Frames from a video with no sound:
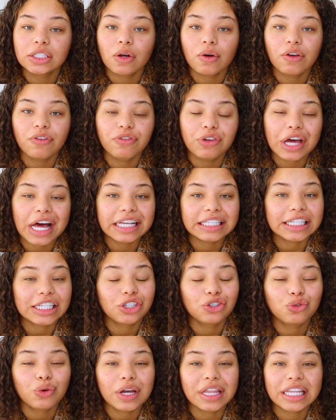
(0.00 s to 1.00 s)
So if you guys
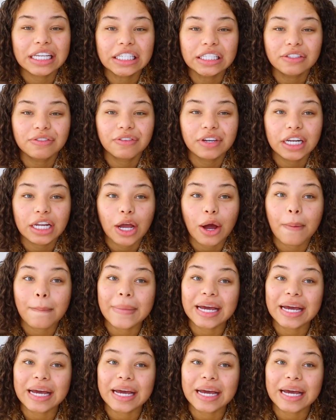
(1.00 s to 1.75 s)
enjoyed this video,